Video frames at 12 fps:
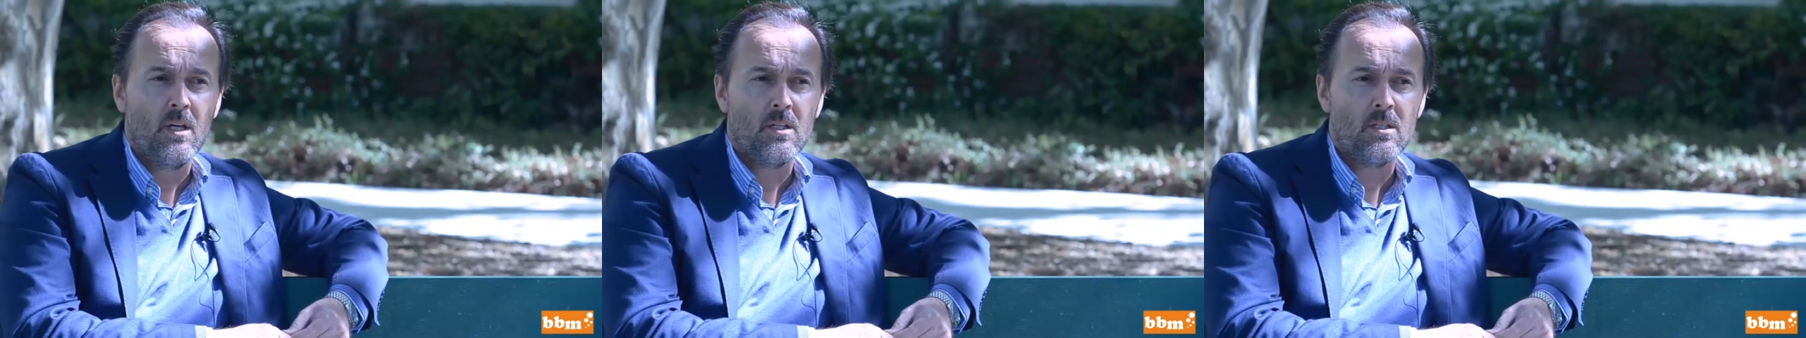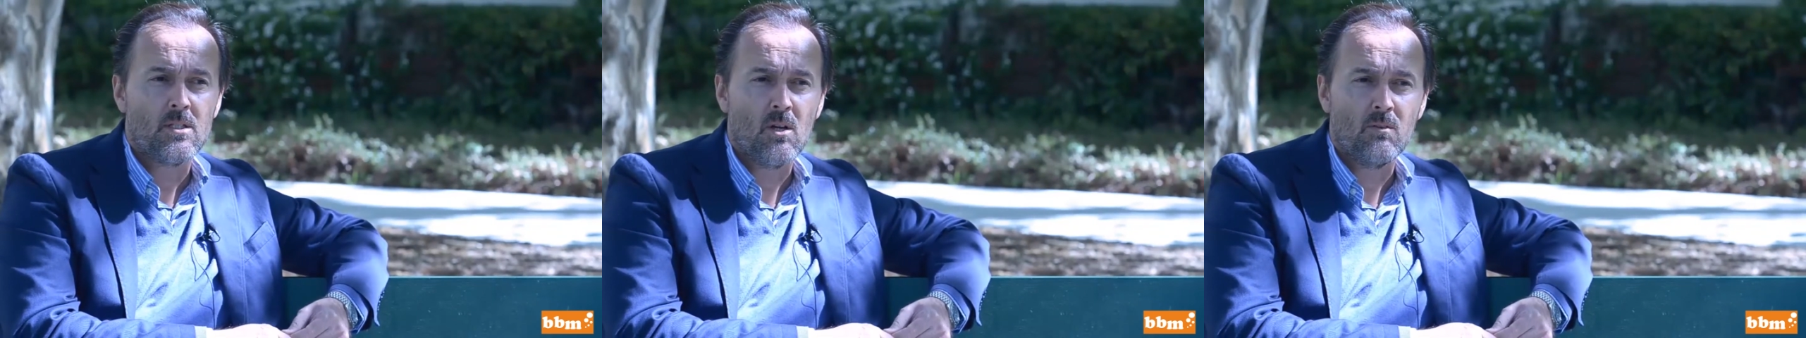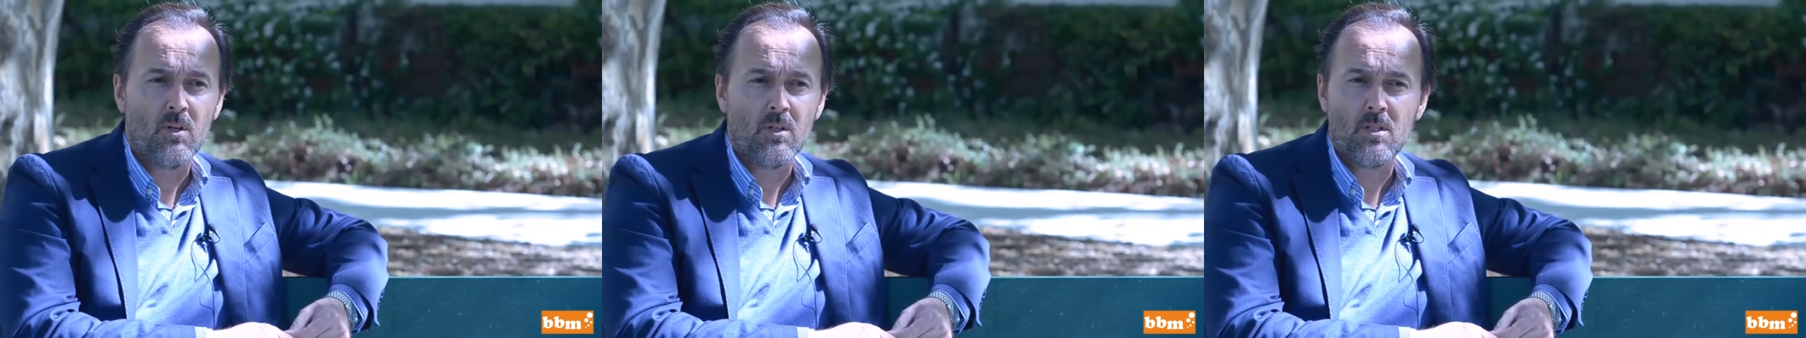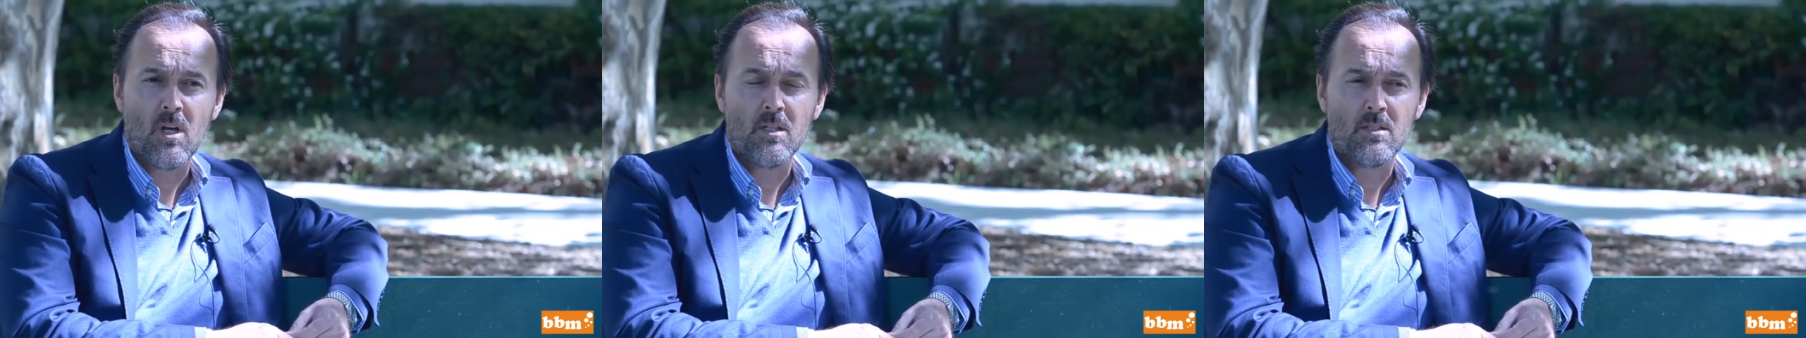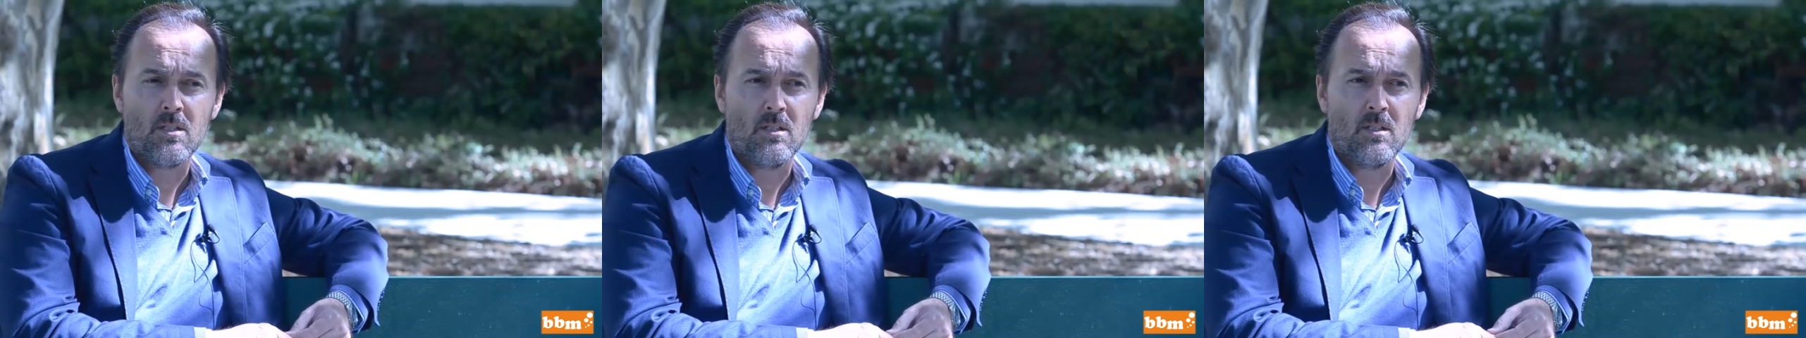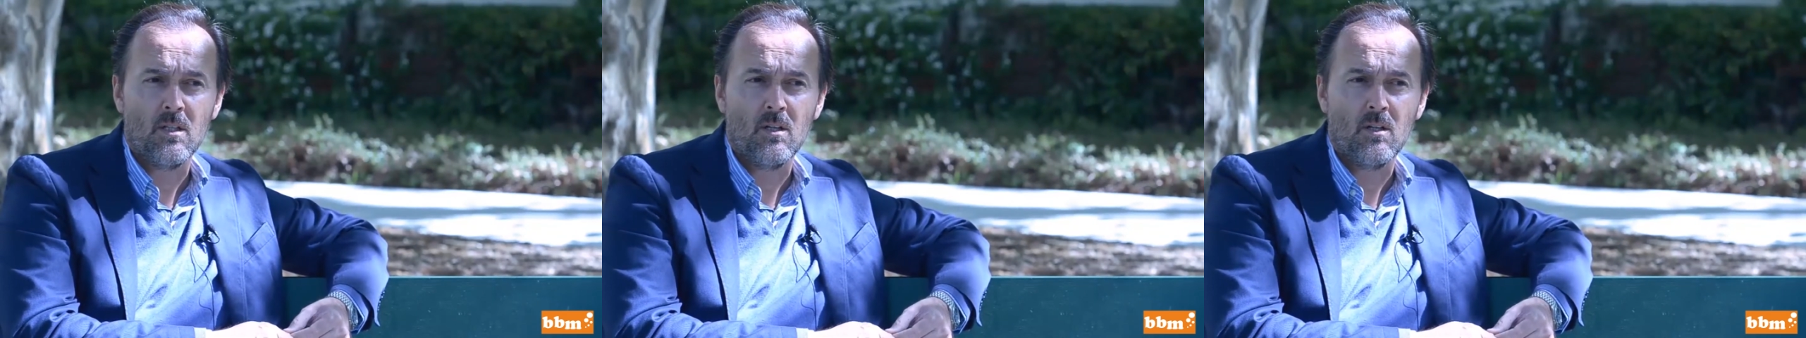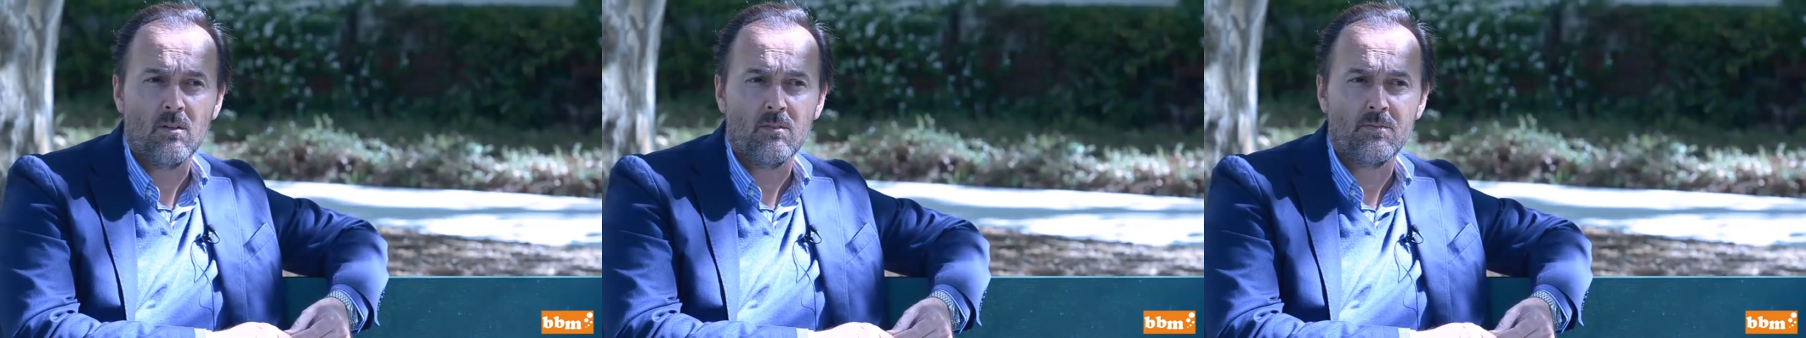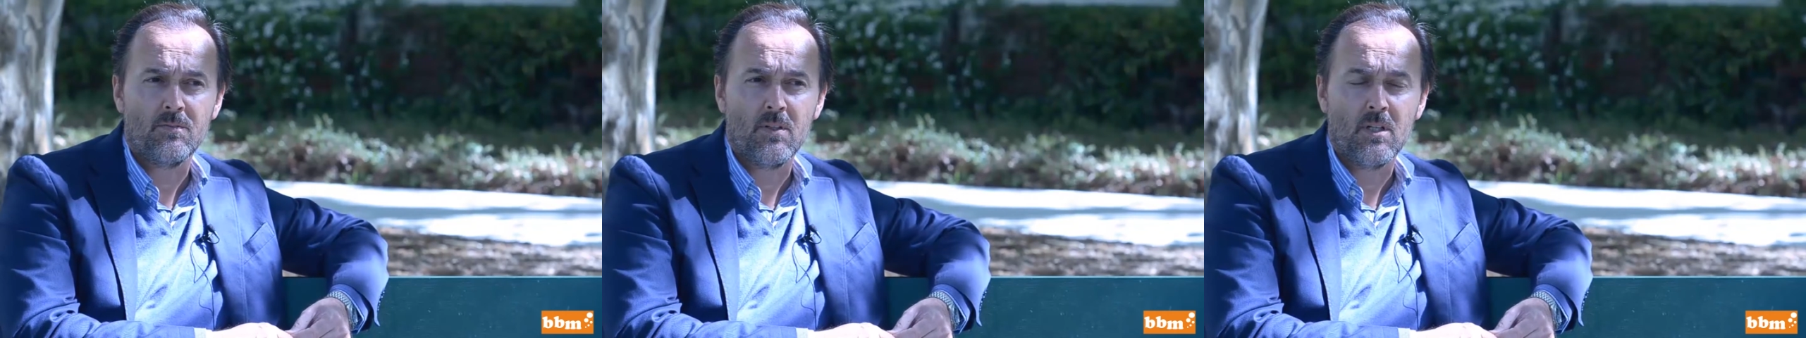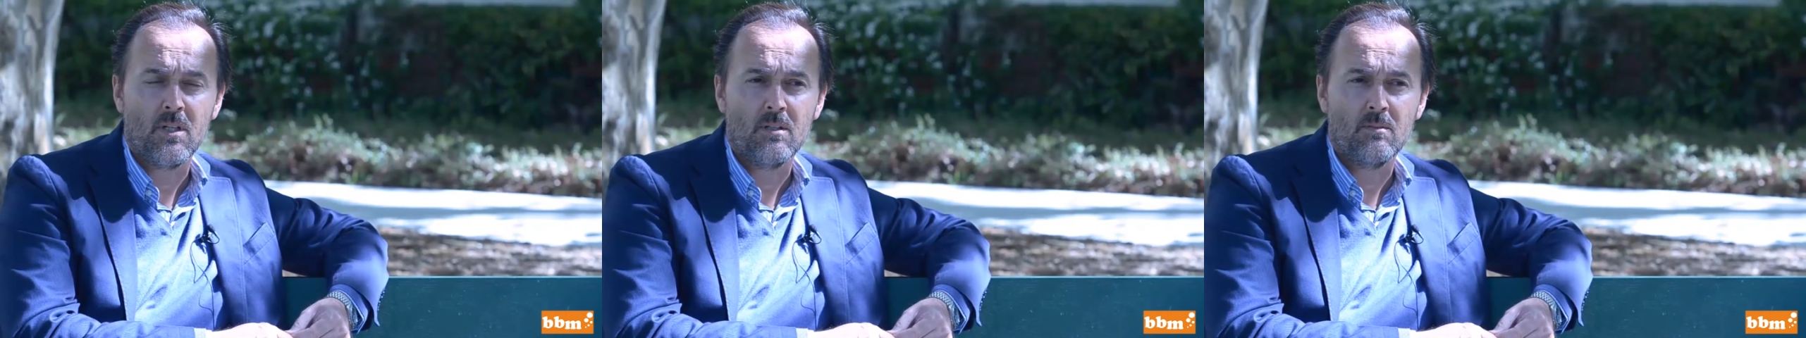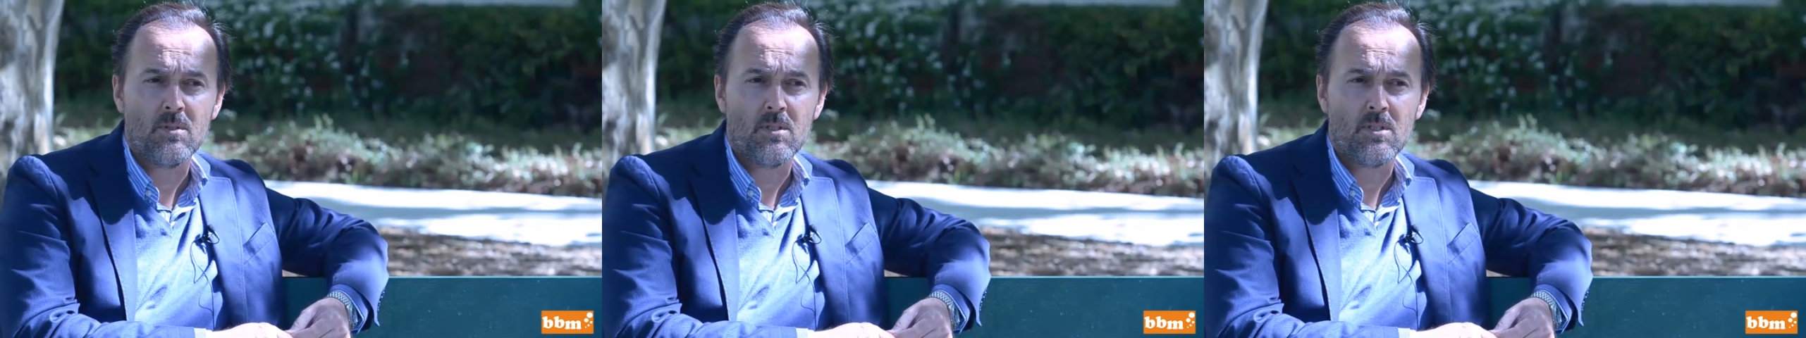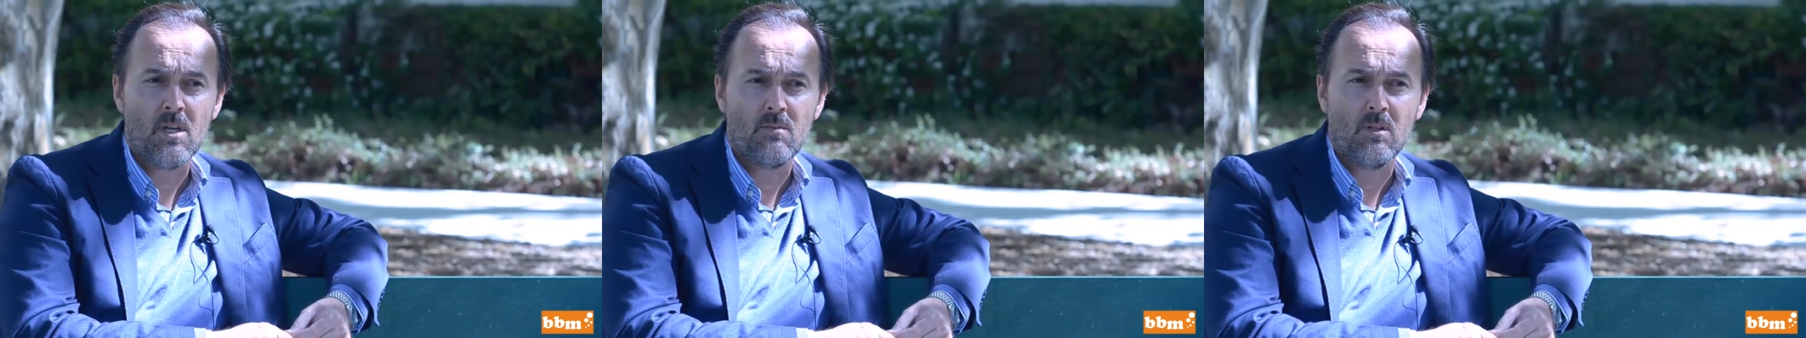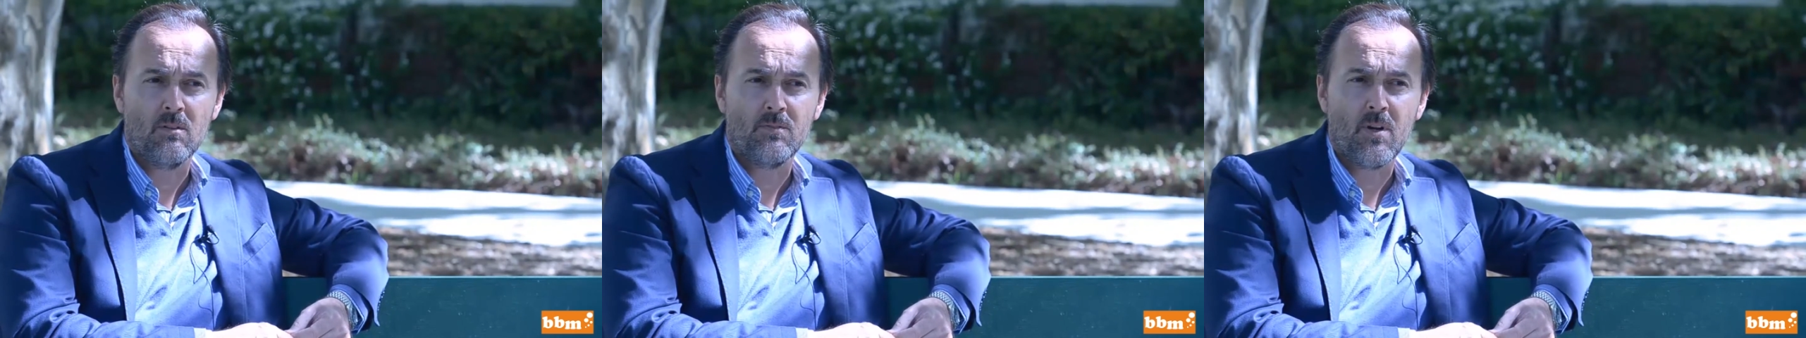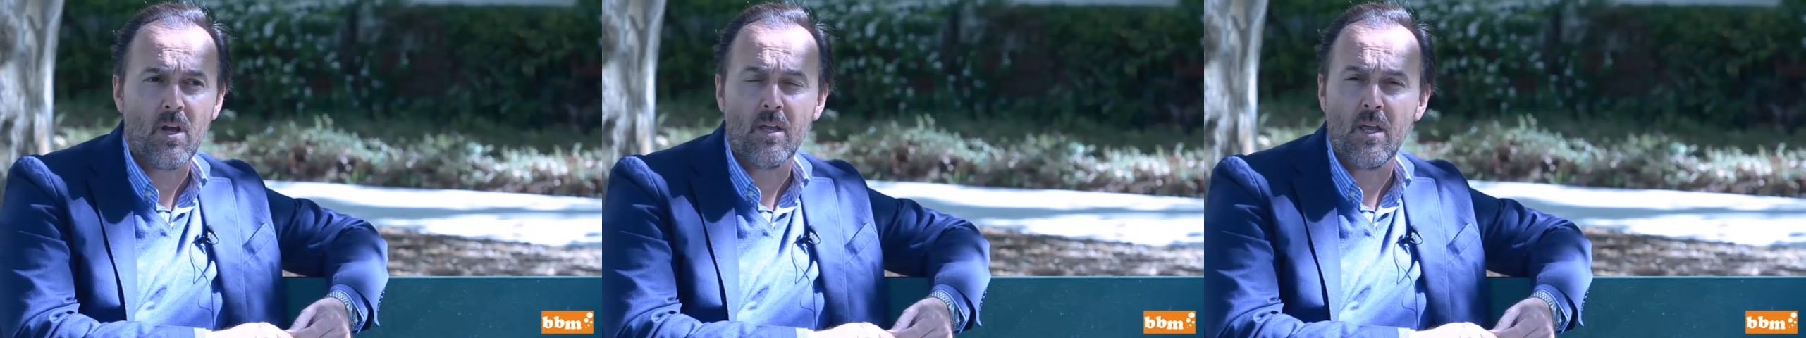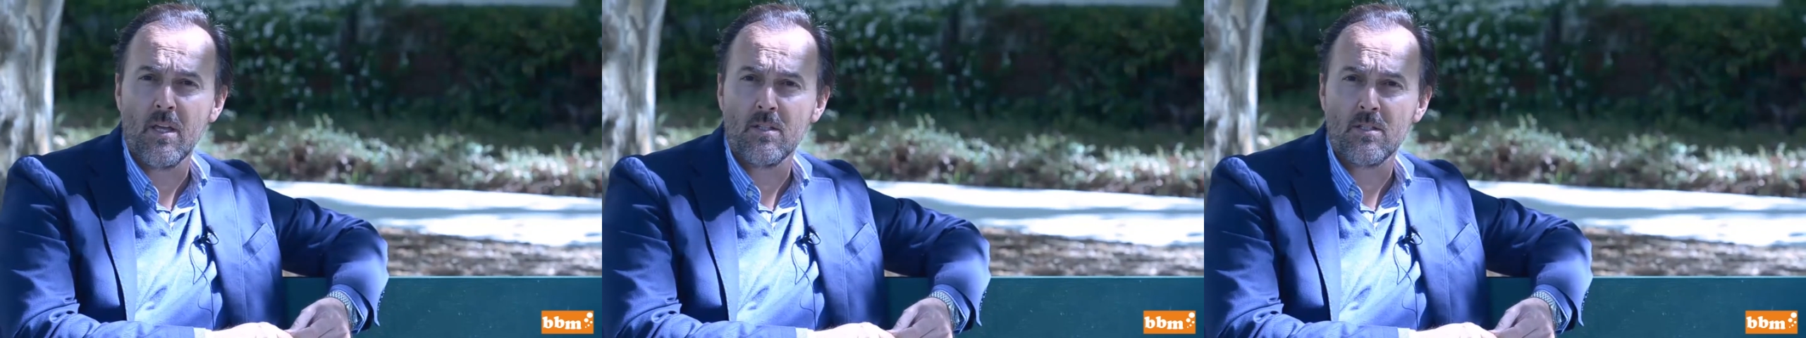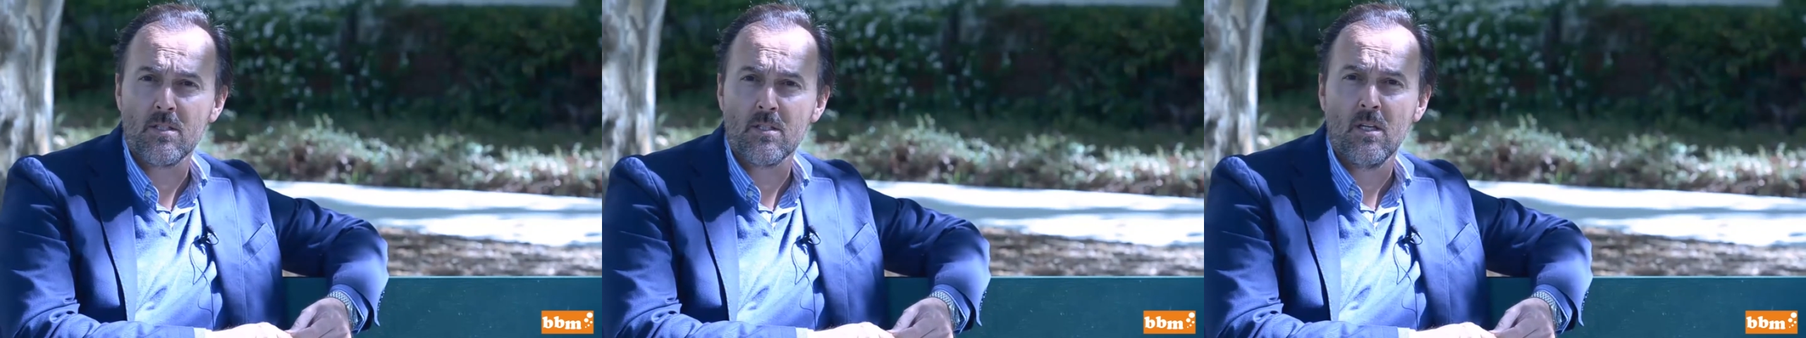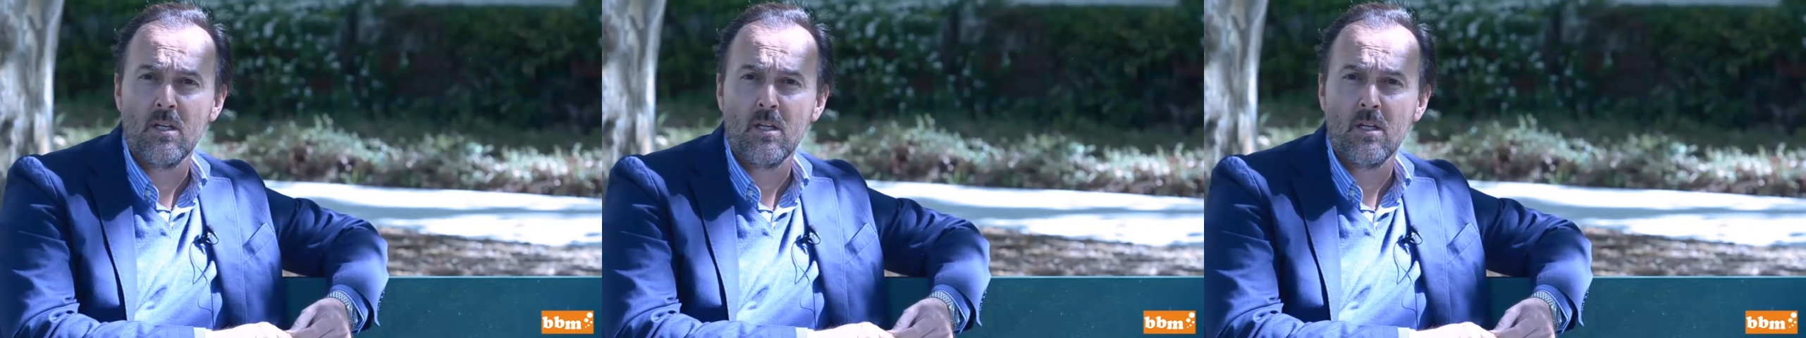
sovereign title of several frigates,